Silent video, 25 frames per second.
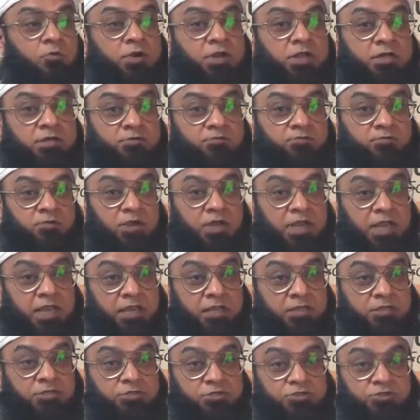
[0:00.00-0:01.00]
What, what
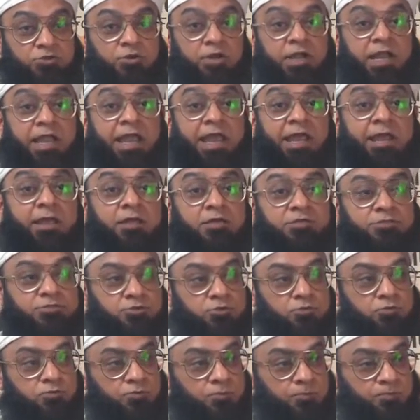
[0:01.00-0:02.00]
it should lead us
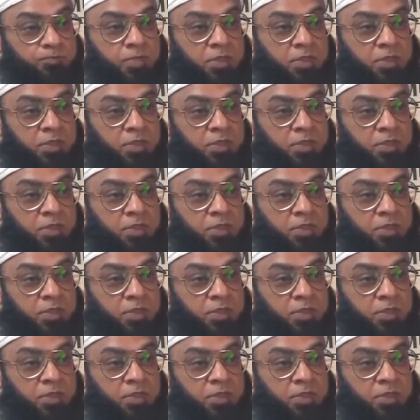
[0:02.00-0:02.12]
to?